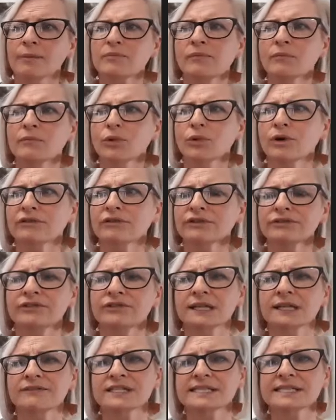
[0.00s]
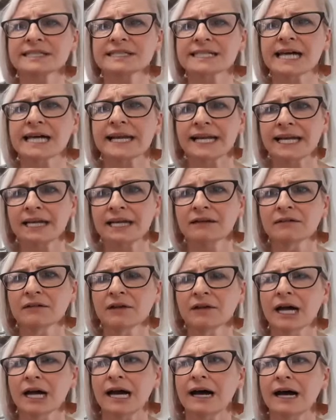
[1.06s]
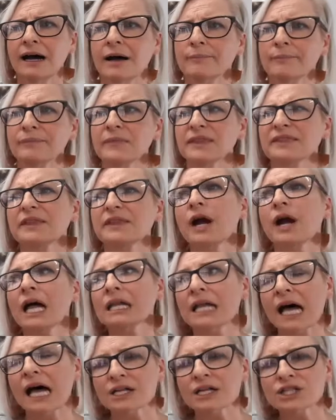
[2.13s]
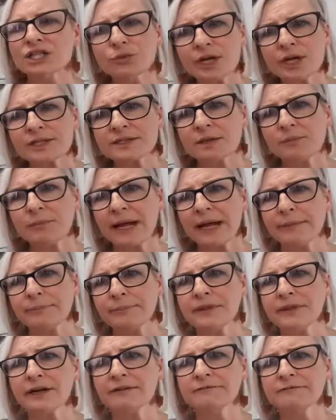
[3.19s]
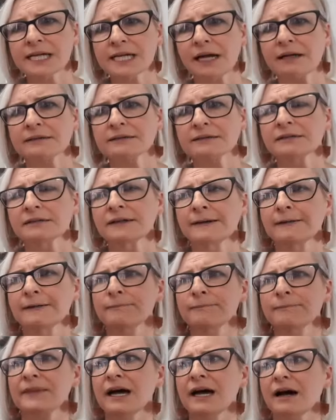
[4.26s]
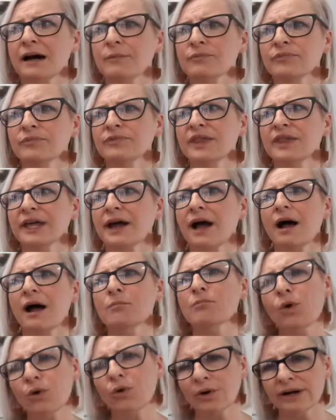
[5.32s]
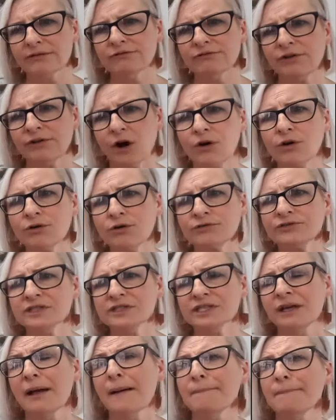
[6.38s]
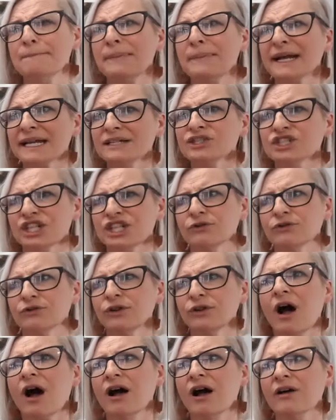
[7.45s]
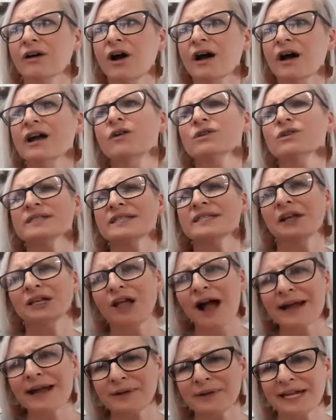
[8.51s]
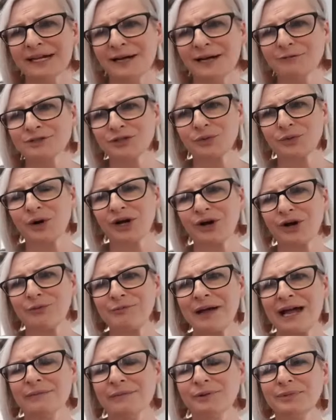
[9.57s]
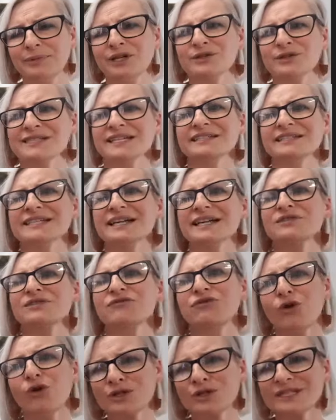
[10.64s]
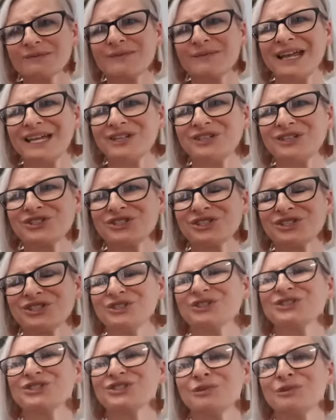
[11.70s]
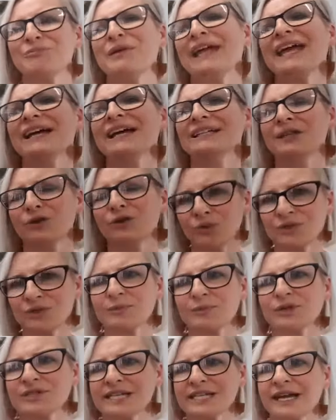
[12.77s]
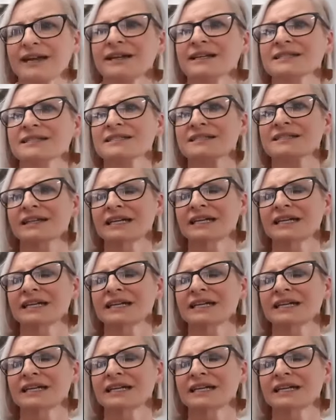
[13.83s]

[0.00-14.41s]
more of a feel of a study. There are larger works on paper that I've done that are more involved, but in general, I also like being able to work on paper because it does force me to be a little more spontaneous.